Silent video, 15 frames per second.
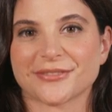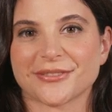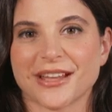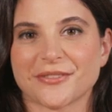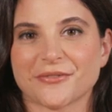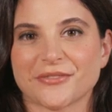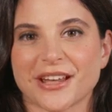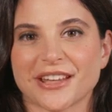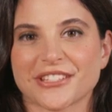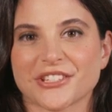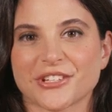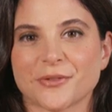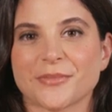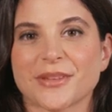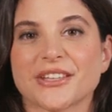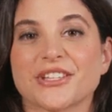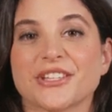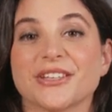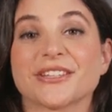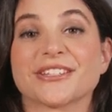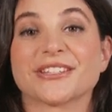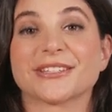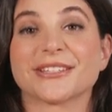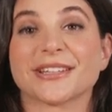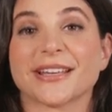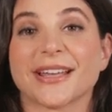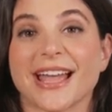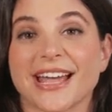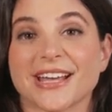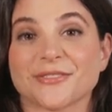investor pitches,
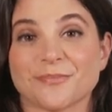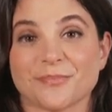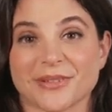and